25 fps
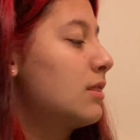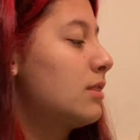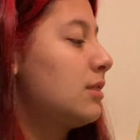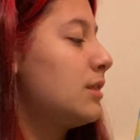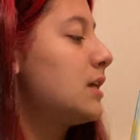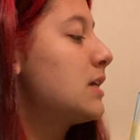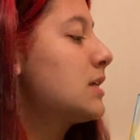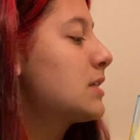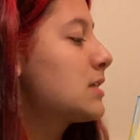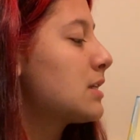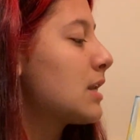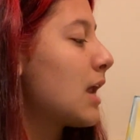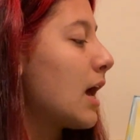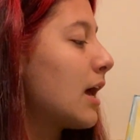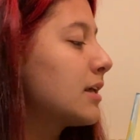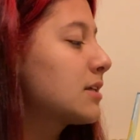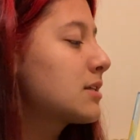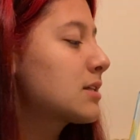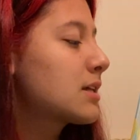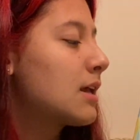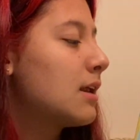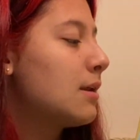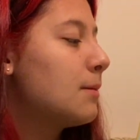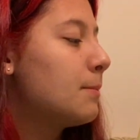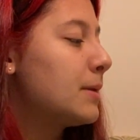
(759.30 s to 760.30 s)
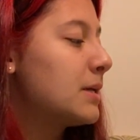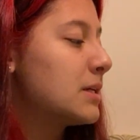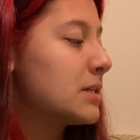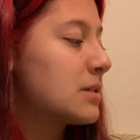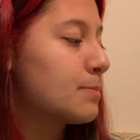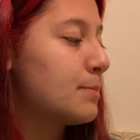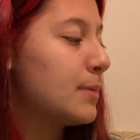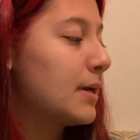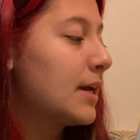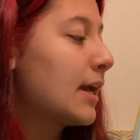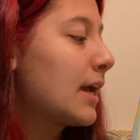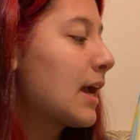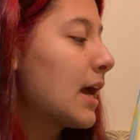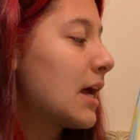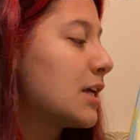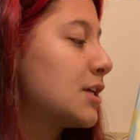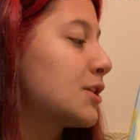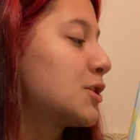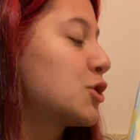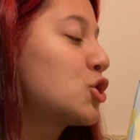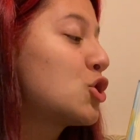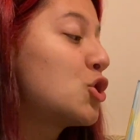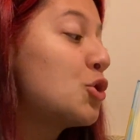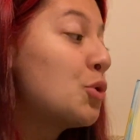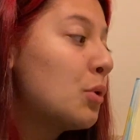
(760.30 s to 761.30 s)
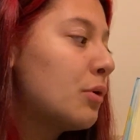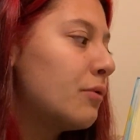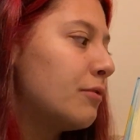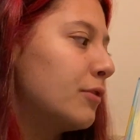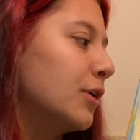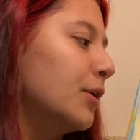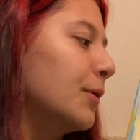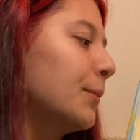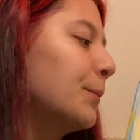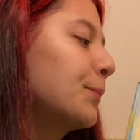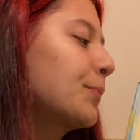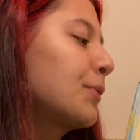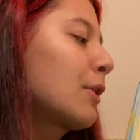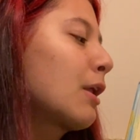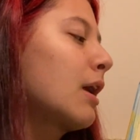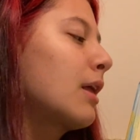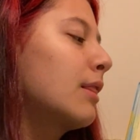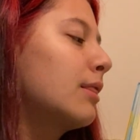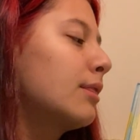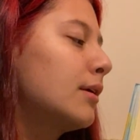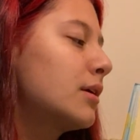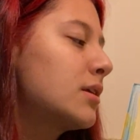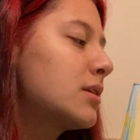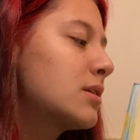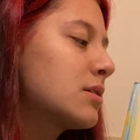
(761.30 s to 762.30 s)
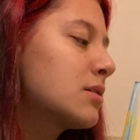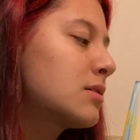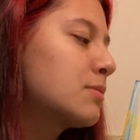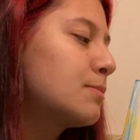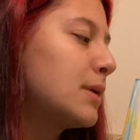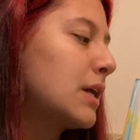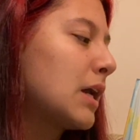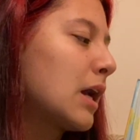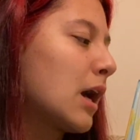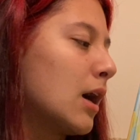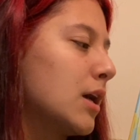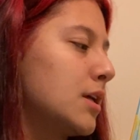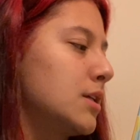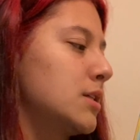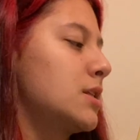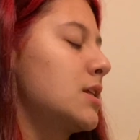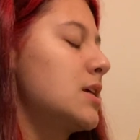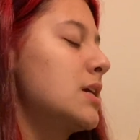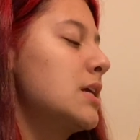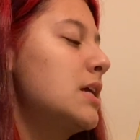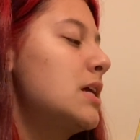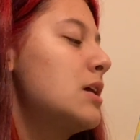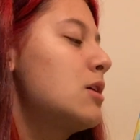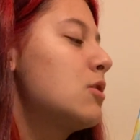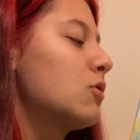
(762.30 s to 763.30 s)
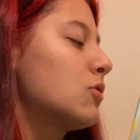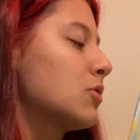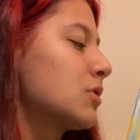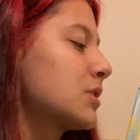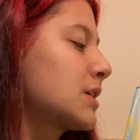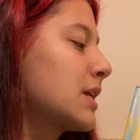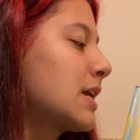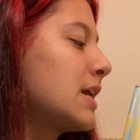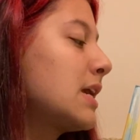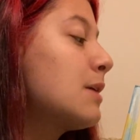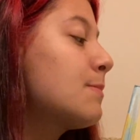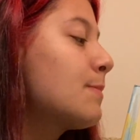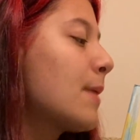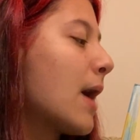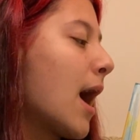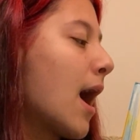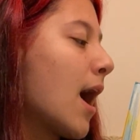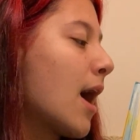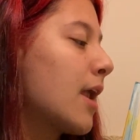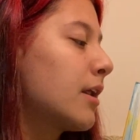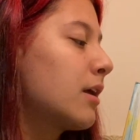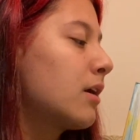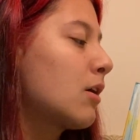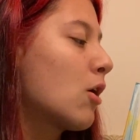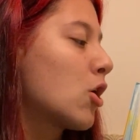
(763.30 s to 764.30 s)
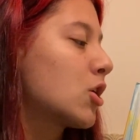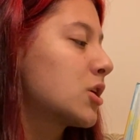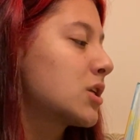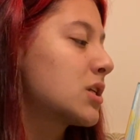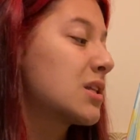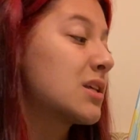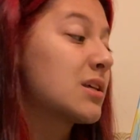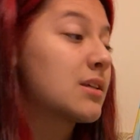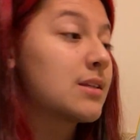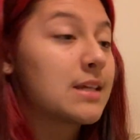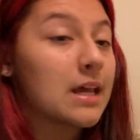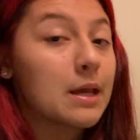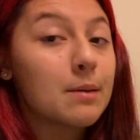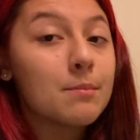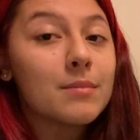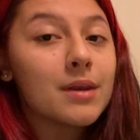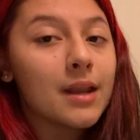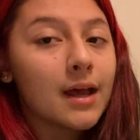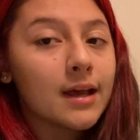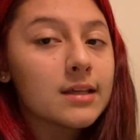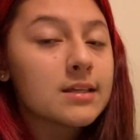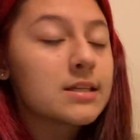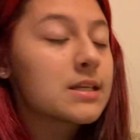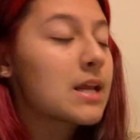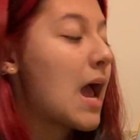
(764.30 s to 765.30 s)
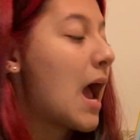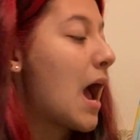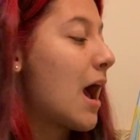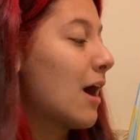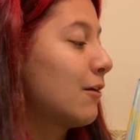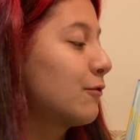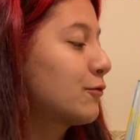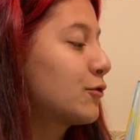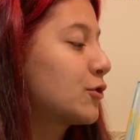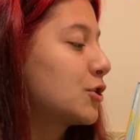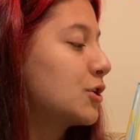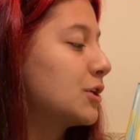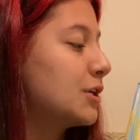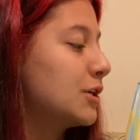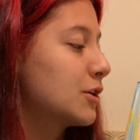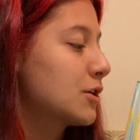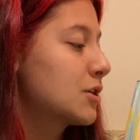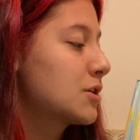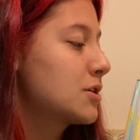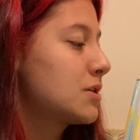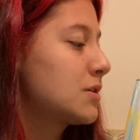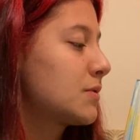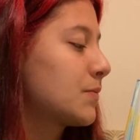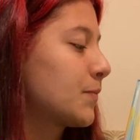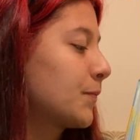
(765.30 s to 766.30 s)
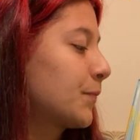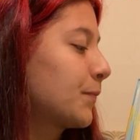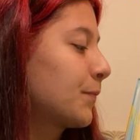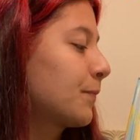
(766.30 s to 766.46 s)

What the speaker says: These nests can be as big as 2 of you. This is because the eagles keep adding onto the same nest after years.